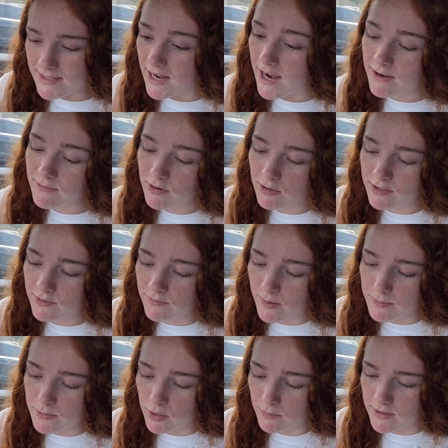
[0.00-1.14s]
yeah, i already
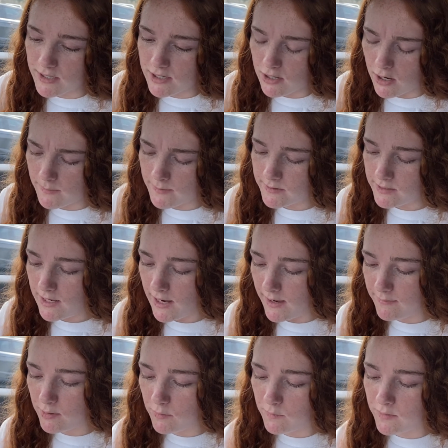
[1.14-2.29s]
ripped open the top. Have
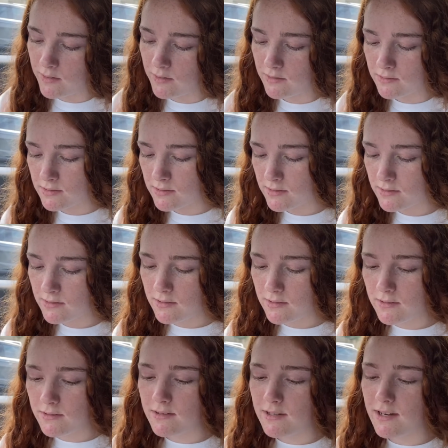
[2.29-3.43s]
no fears.
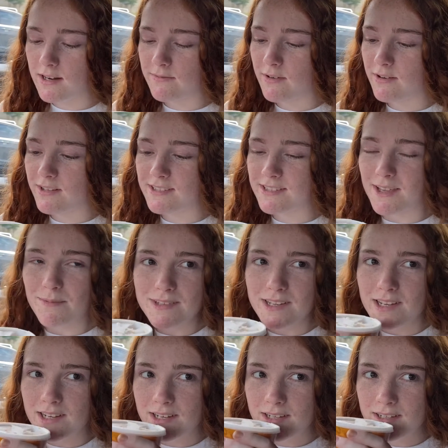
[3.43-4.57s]
And I've already. What did you
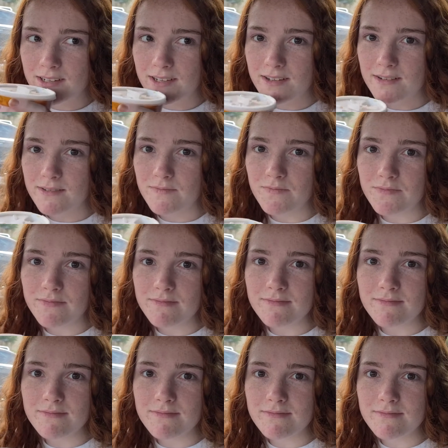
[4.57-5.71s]
it.
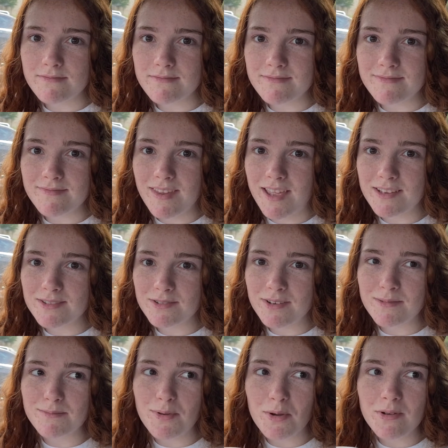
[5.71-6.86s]
get?
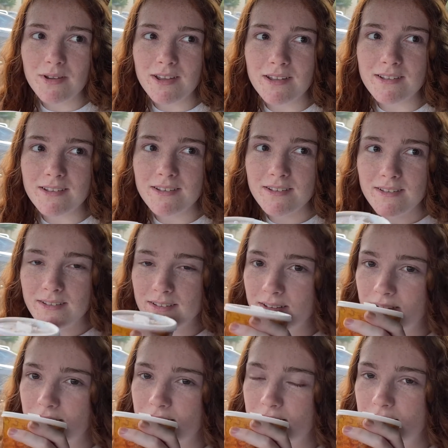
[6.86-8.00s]
Hazelnut mocha. Hazelnut
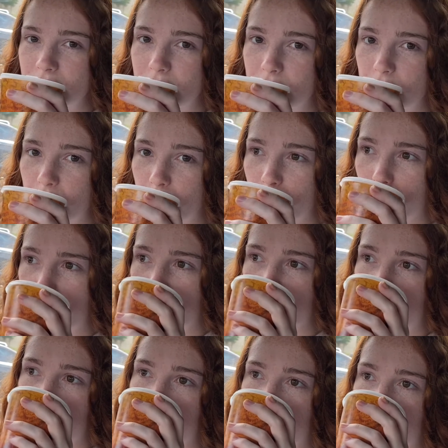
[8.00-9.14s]
mocha.
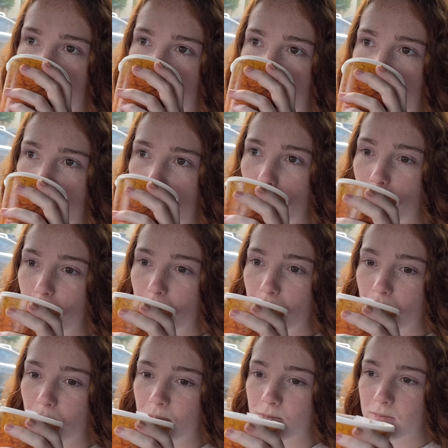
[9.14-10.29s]

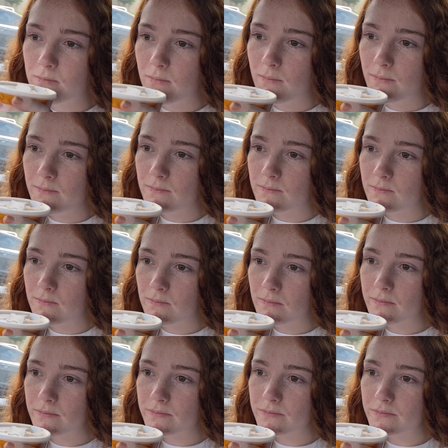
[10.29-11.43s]
Mmm. They took a lot of
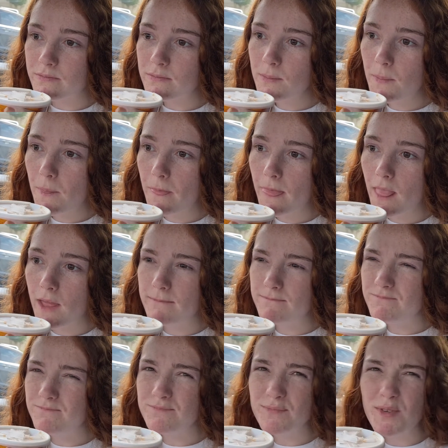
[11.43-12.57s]
time making this too.
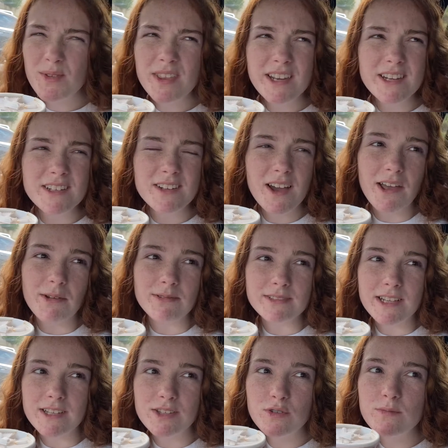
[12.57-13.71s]
No, they did not. It was
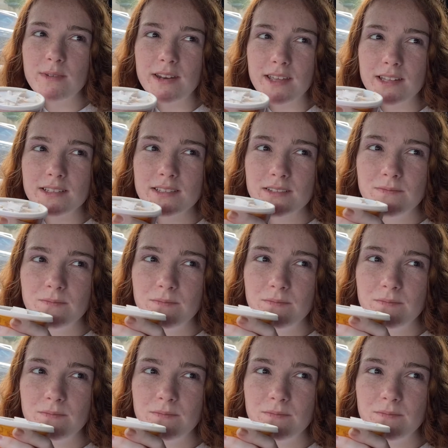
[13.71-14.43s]
like two minutes. I